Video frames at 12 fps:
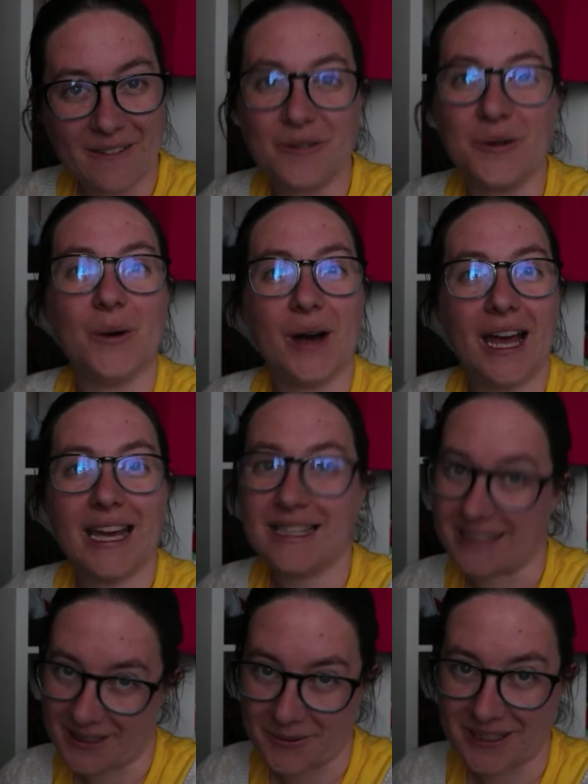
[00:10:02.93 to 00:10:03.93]
for
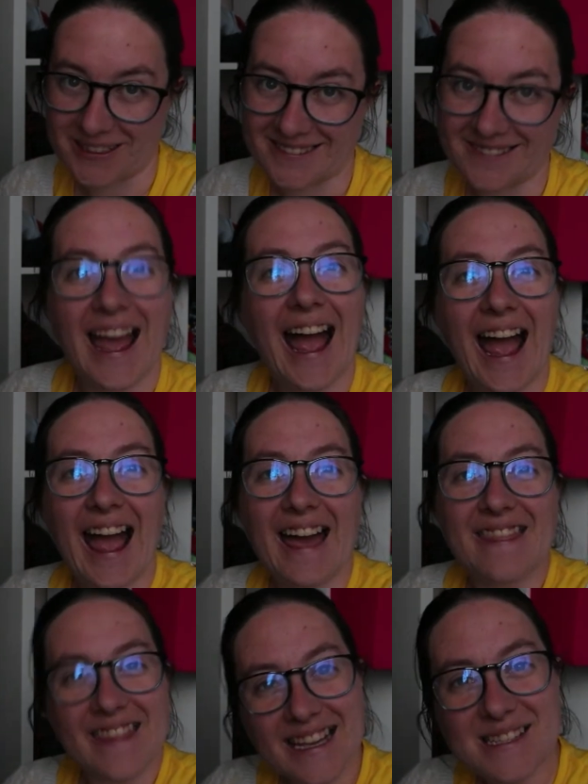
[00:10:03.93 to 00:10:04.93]
another one.
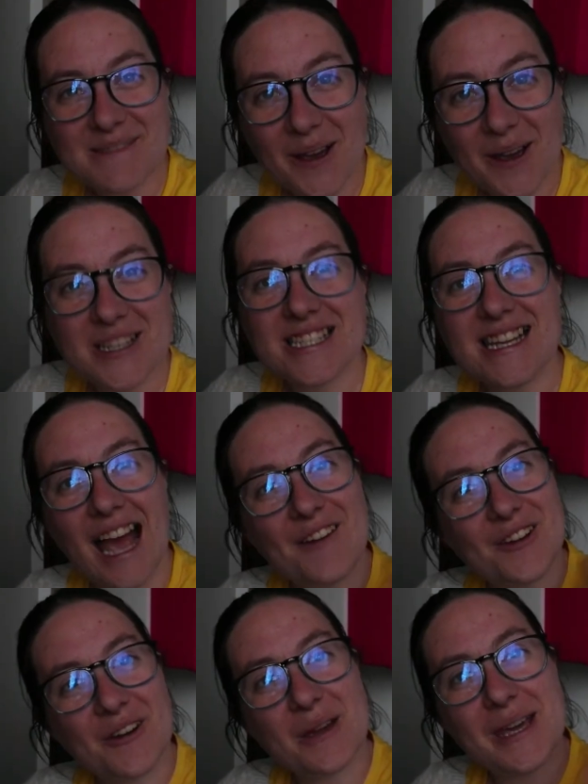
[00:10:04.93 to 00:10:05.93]
Thanks so much, have
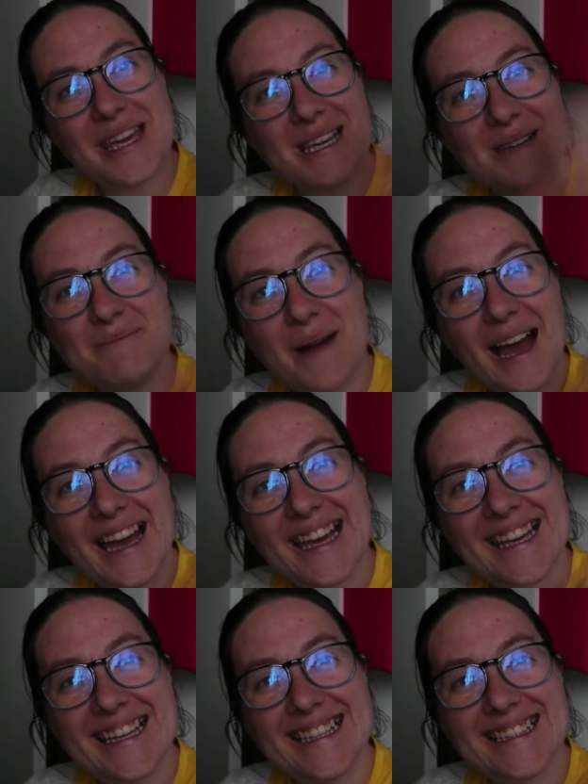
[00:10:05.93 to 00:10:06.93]
a great week, bye!